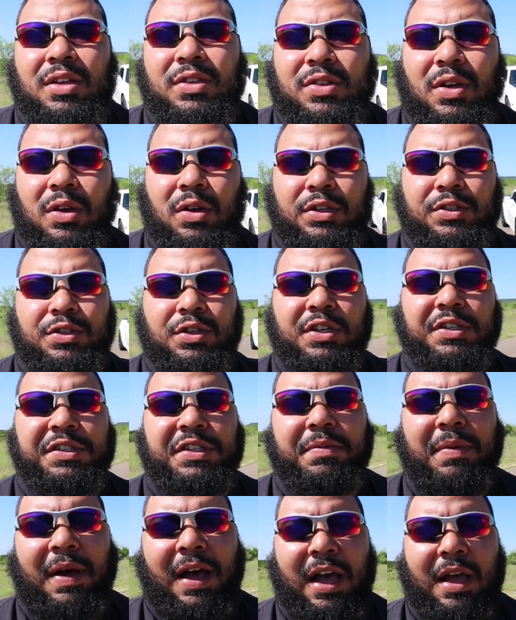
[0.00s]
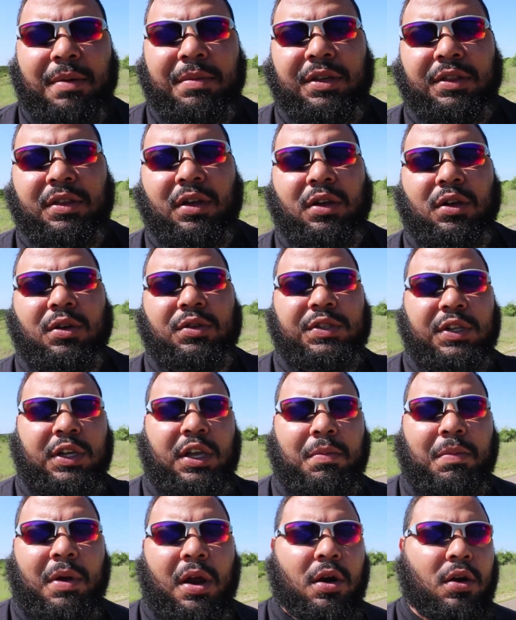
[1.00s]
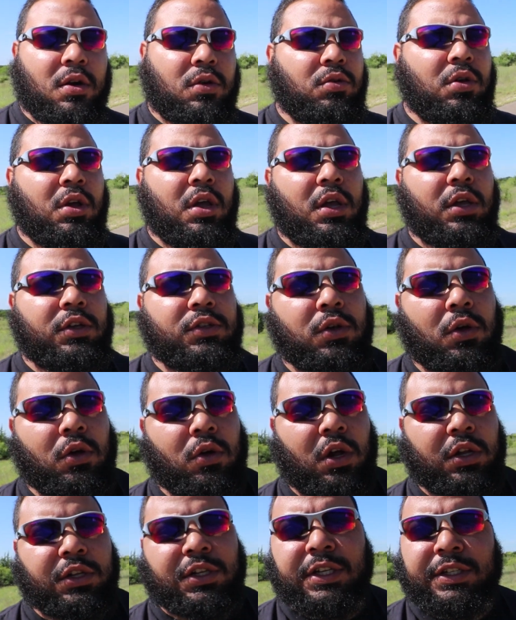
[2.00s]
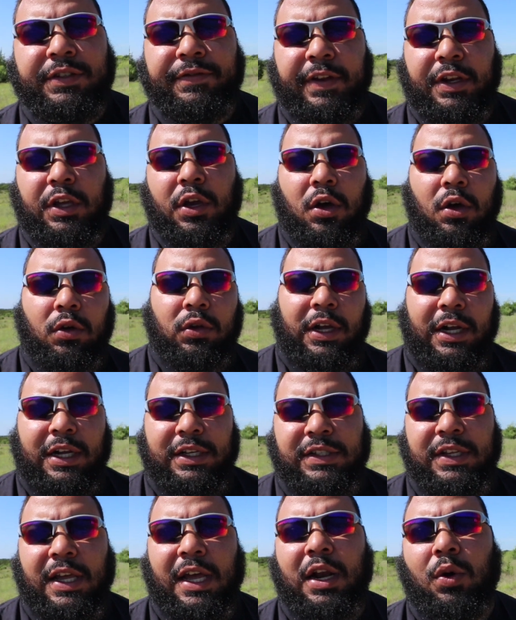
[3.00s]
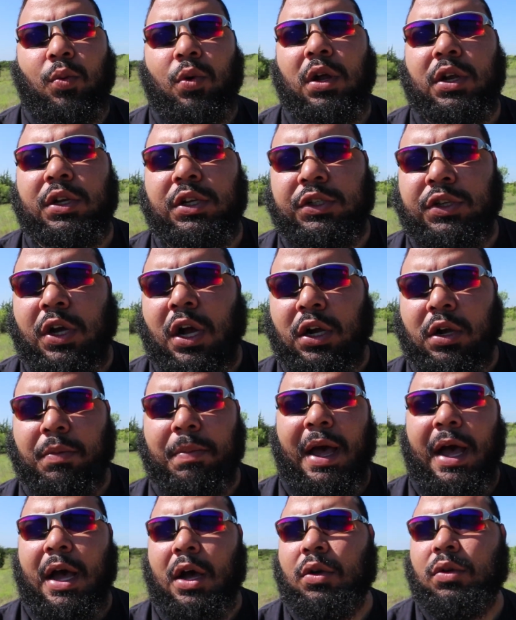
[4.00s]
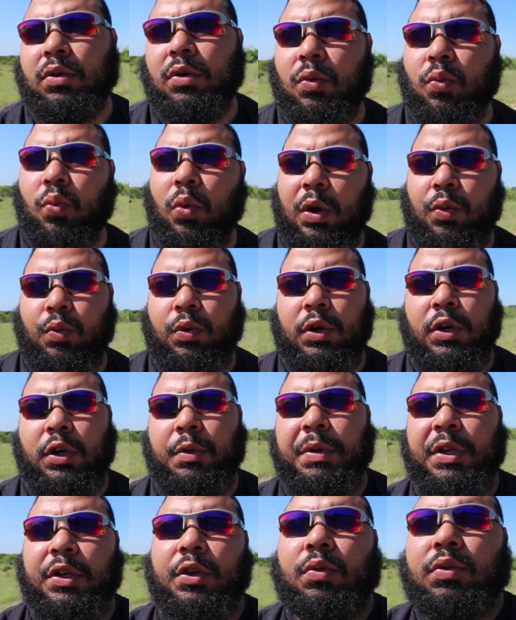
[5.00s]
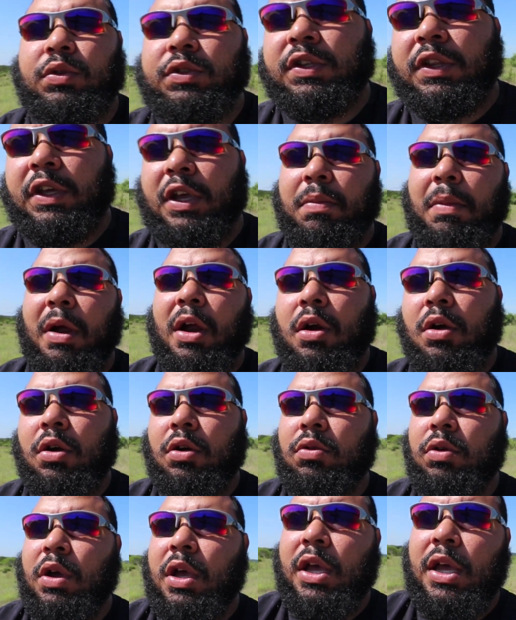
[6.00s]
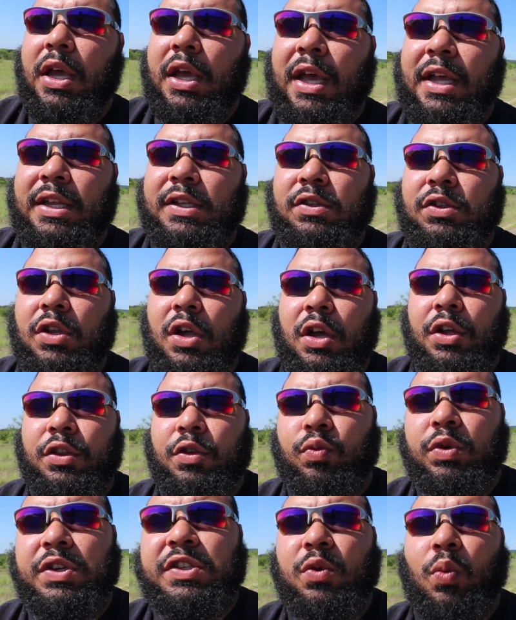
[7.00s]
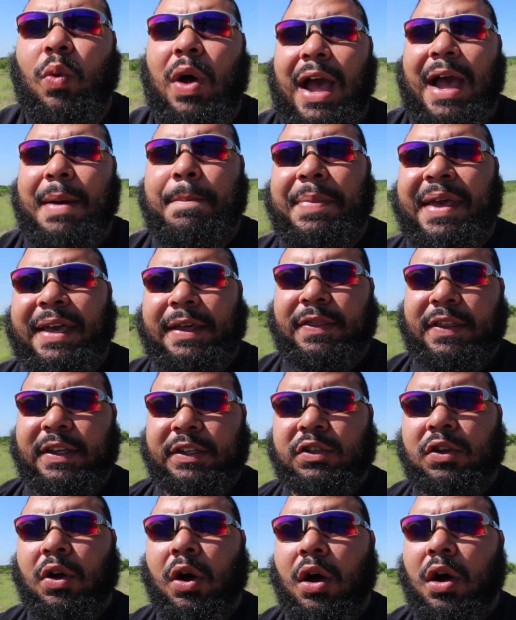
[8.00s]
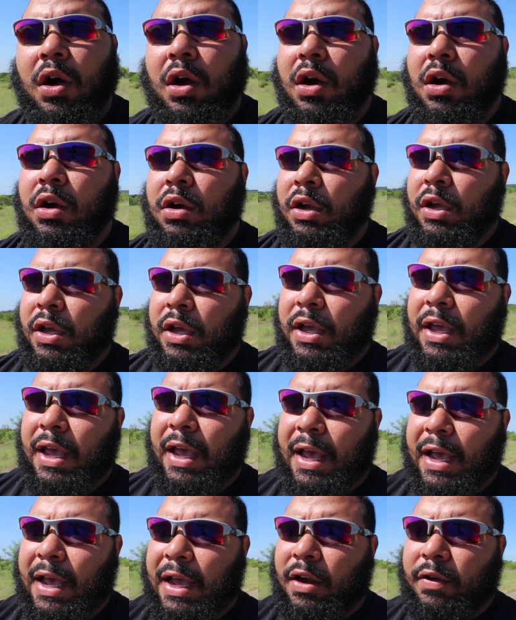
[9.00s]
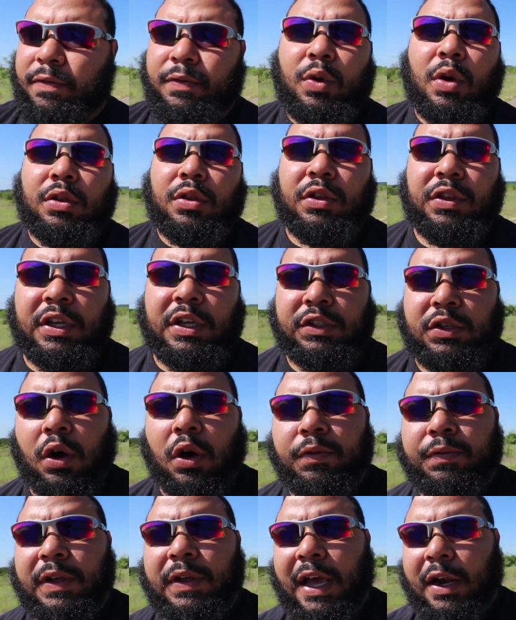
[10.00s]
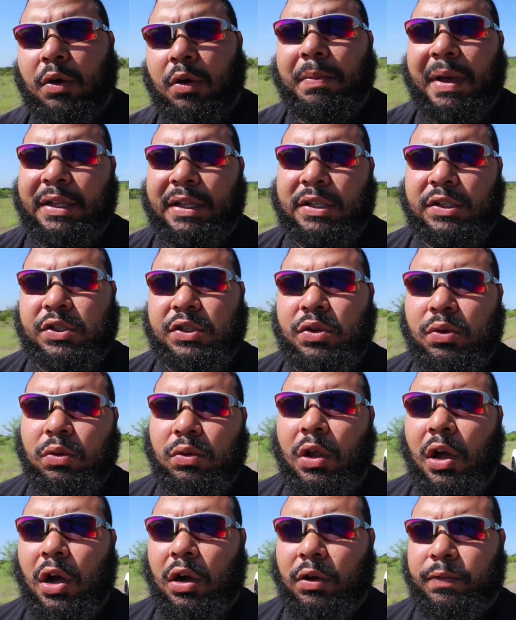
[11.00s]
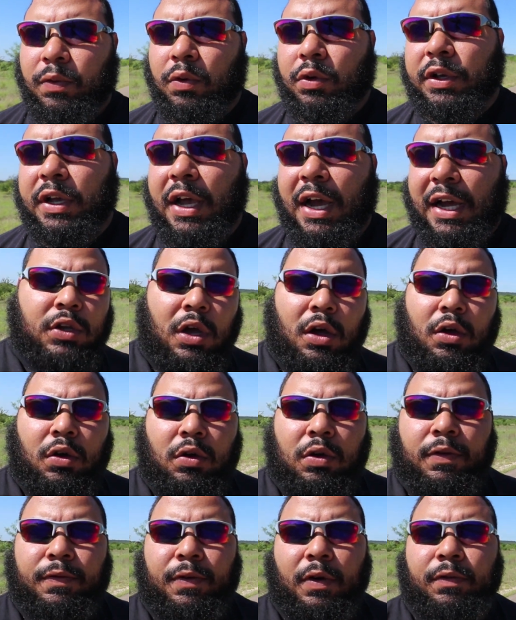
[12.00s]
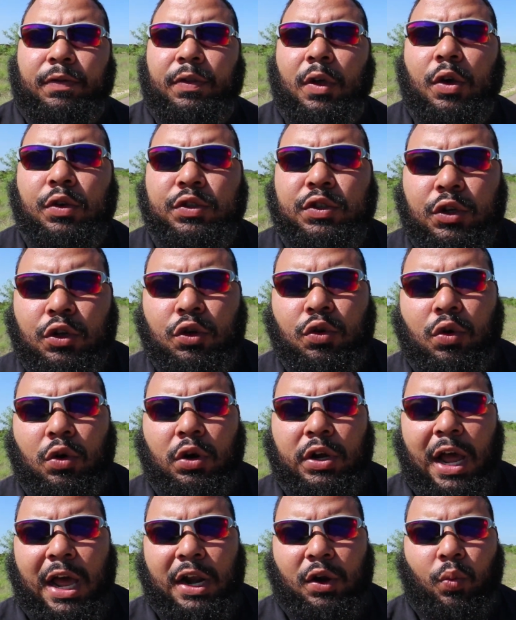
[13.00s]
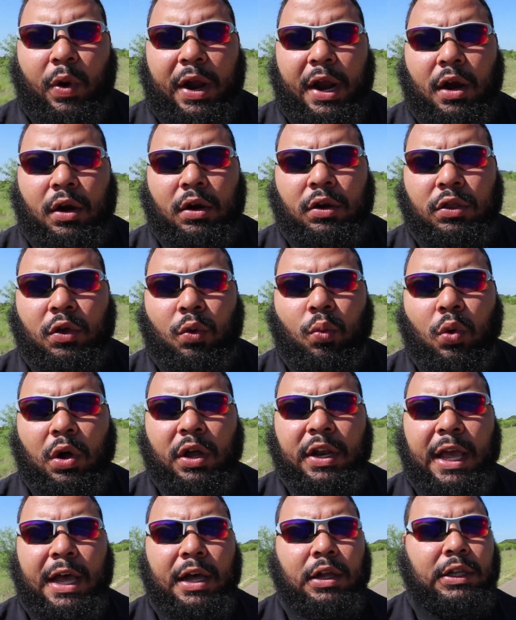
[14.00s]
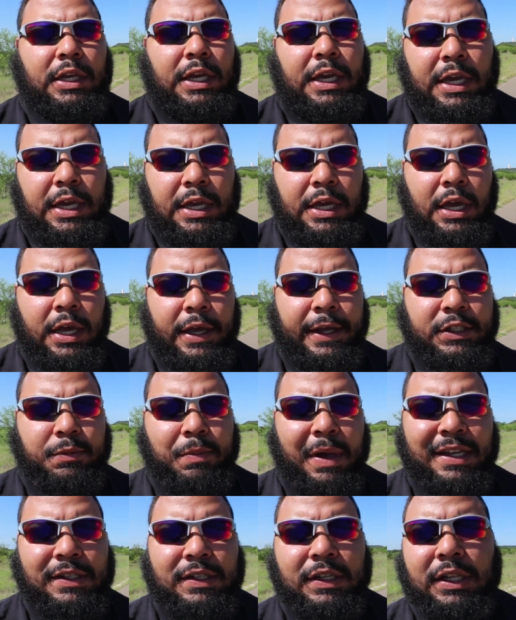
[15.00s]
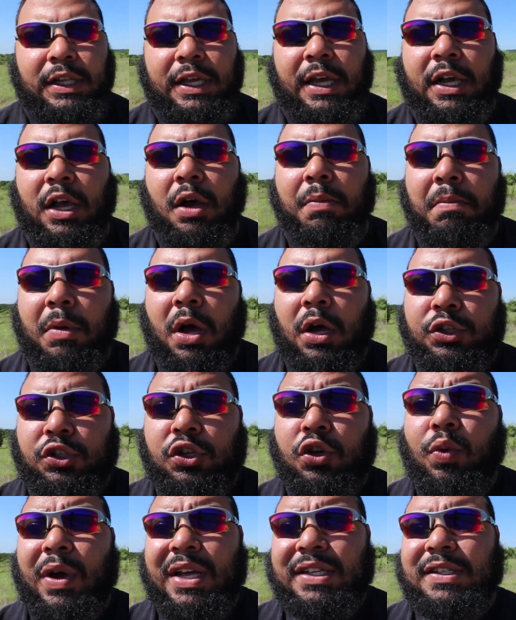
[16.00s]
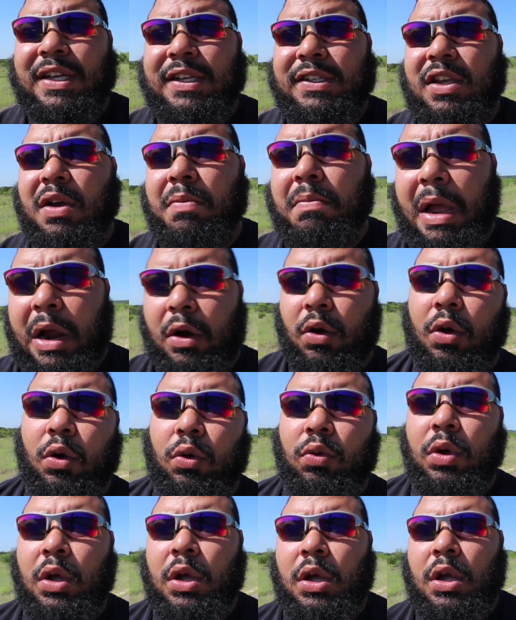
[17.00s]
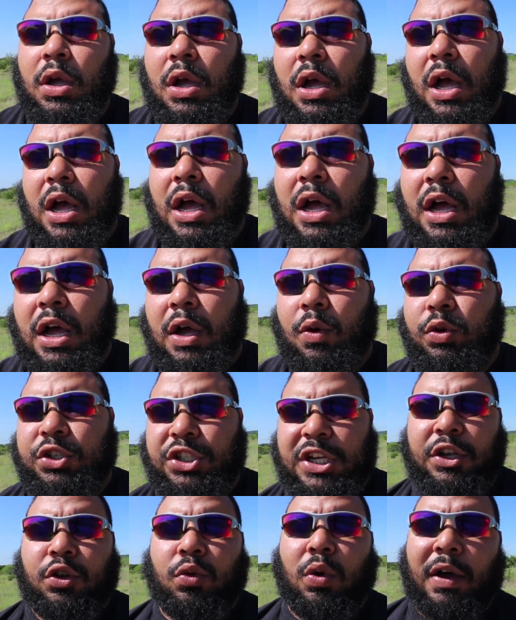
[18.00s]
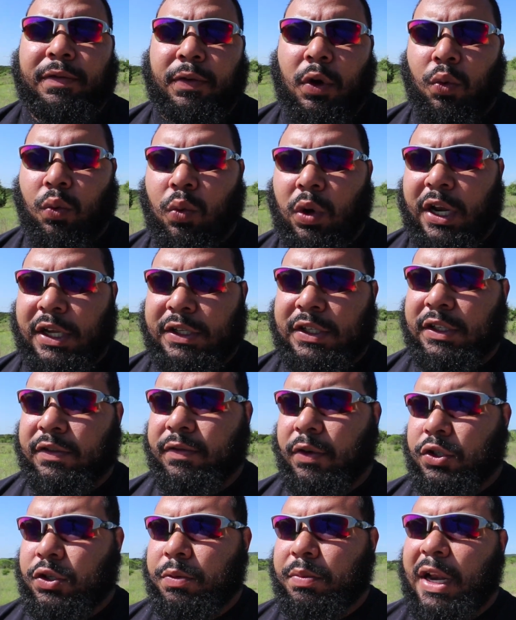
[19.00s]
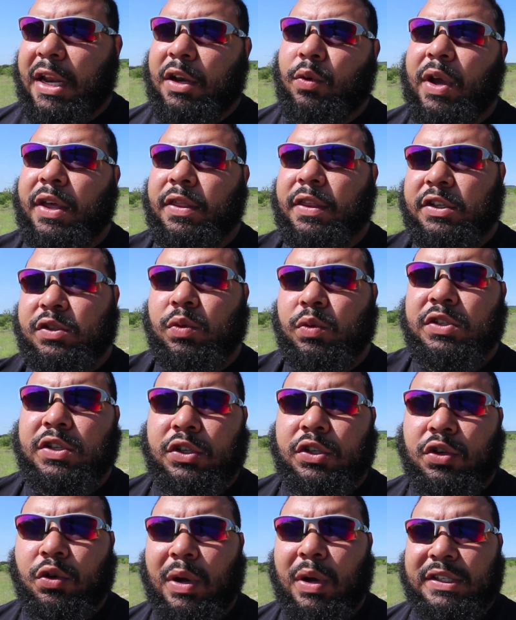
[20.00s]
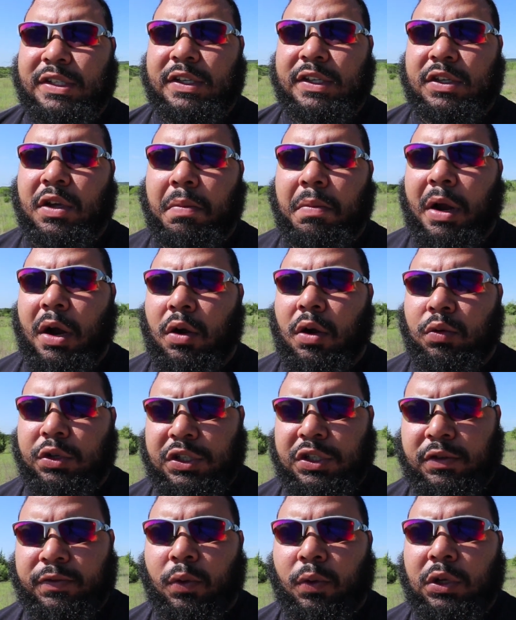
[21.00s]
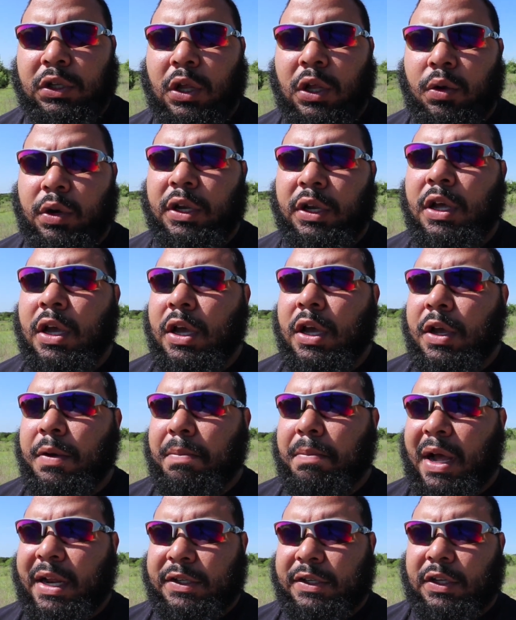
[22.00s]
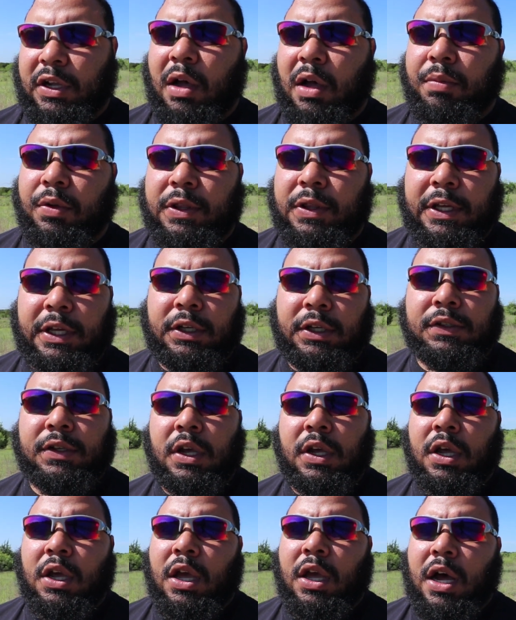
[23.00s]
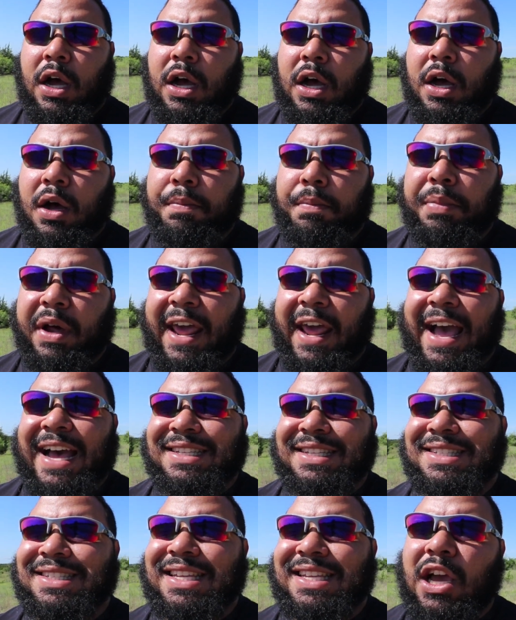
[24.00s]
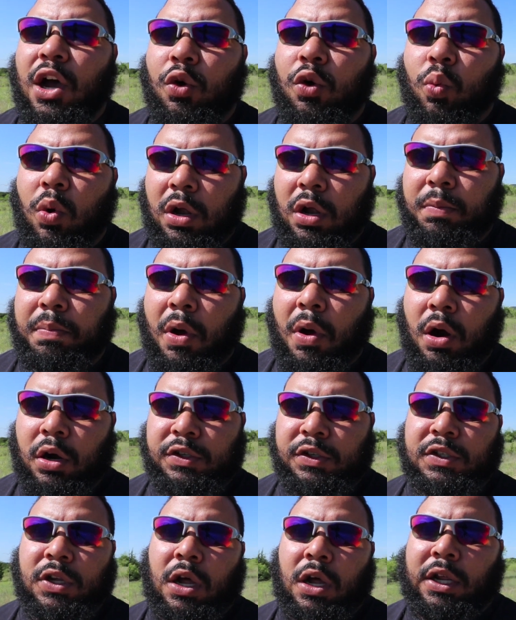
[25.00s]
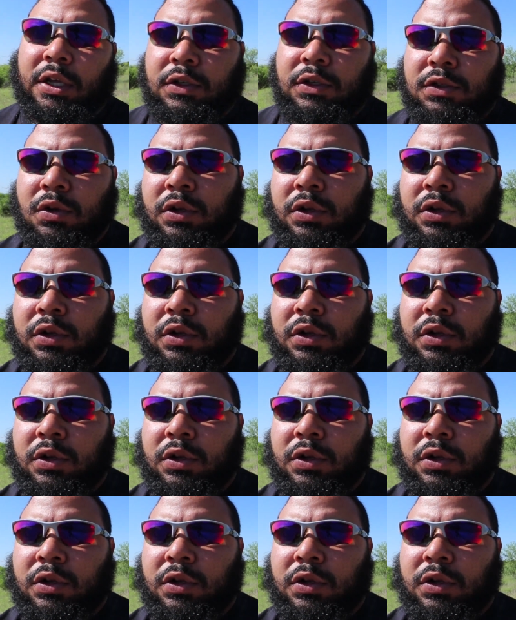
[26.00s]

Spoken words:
So as you can see behind me, there goes the Camaro. So on this video, like I said, I wanted to talk about what we're going to be doing to the Camaro and the reason why I picked this car and a few other things. Hopefully I don't make this too long for you So for those of you who are not aware, the 1LE is basically a 2SS Camaro. Which they do offer a 1SS version, but anyway, this one's a 2SS Camaro, which is fully loaded minus a couple things, but it has ZL1 parts on it.